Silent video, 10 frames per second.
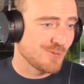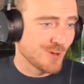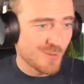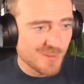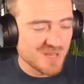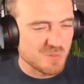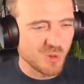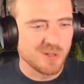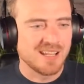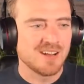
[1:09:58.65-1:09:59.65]
41
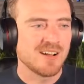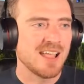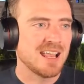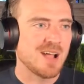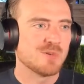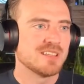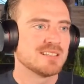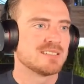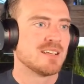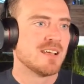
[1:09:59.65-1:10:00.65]
people in here hanging out with
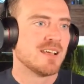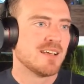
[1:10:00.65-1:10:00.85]
us.